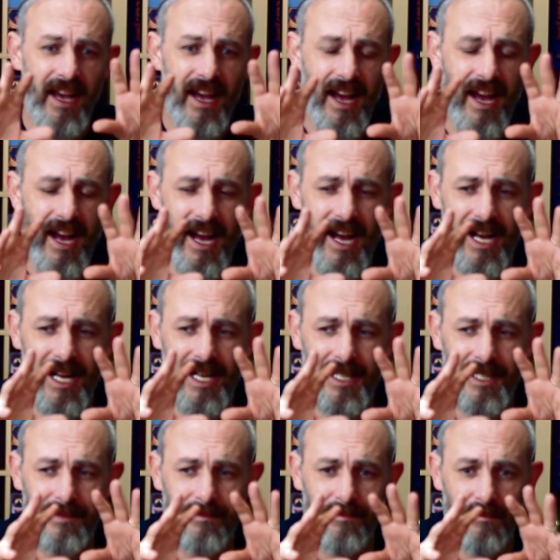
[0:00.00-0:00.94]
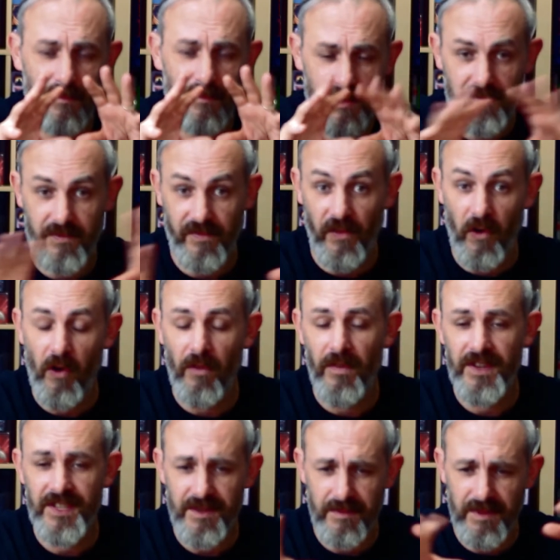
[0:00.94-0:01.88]
We were 4
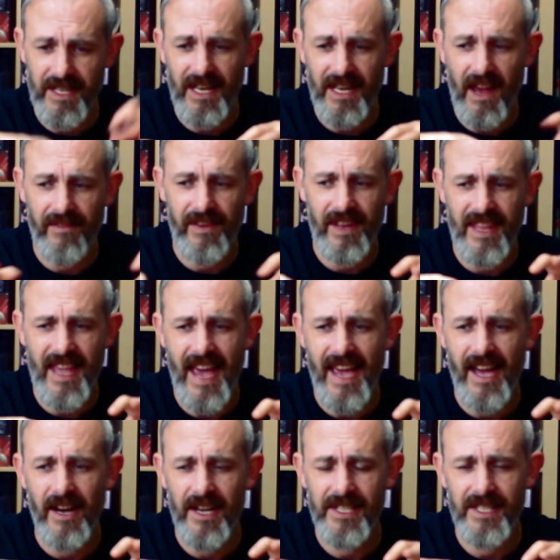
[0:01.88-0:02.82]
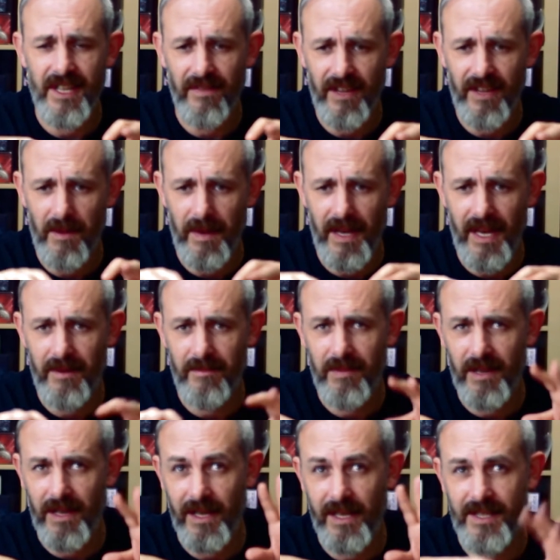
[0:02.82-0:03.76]
of us, so we didn't have any of the AI stuff coming in,
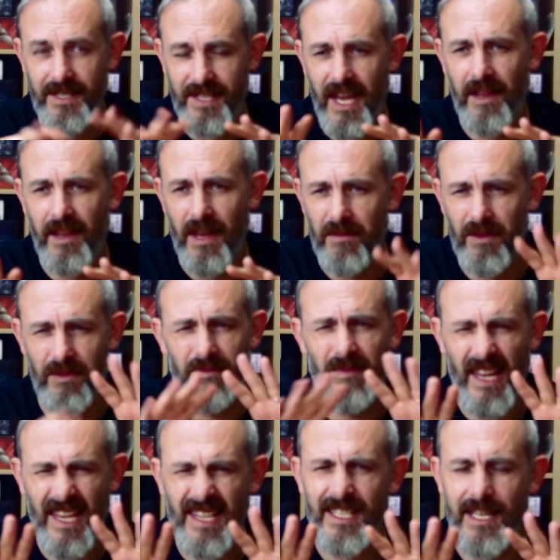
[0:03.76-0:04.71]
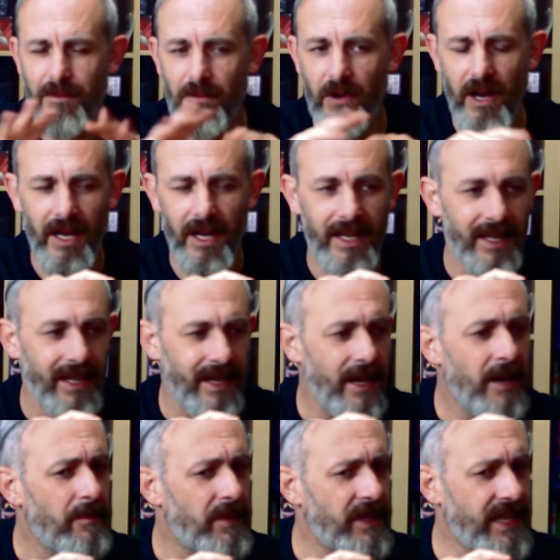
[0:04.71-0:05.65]
but I could see how that would easily work.
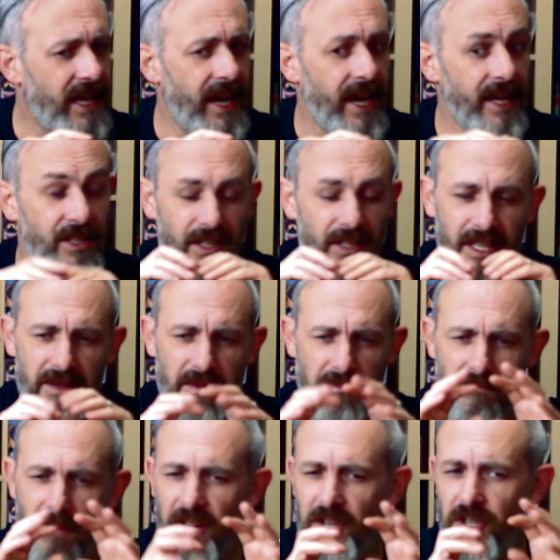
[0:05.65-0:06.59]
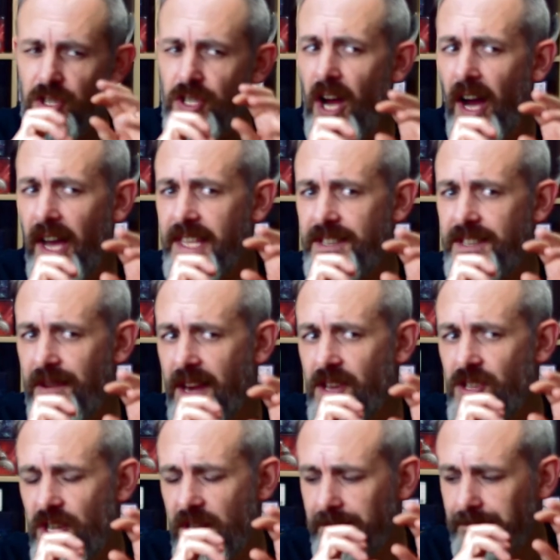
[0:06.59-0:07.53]
But yeah, it's a much tighter
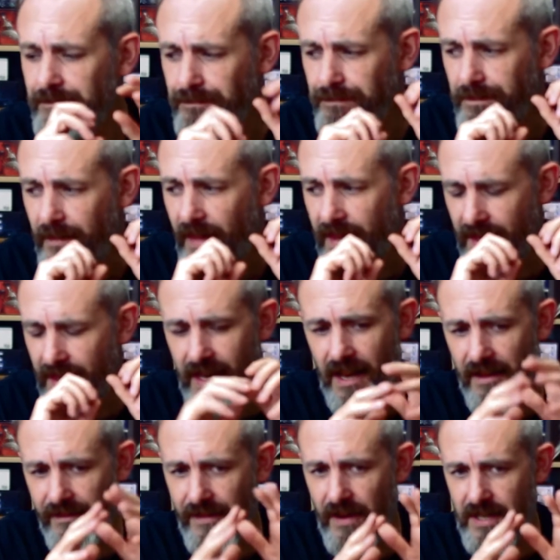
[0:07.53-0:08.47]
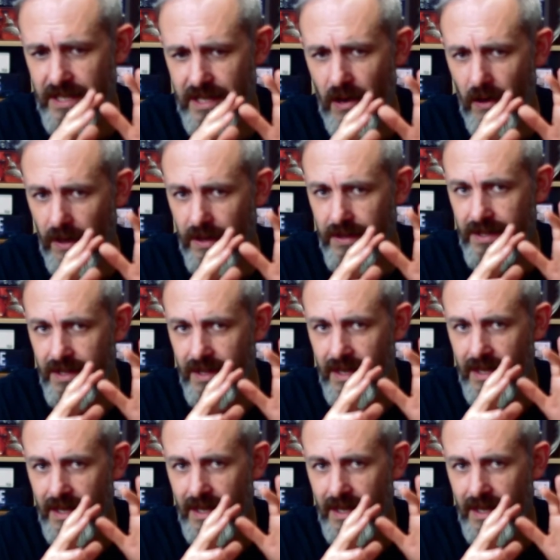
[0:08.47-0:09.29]
engine than it first looks.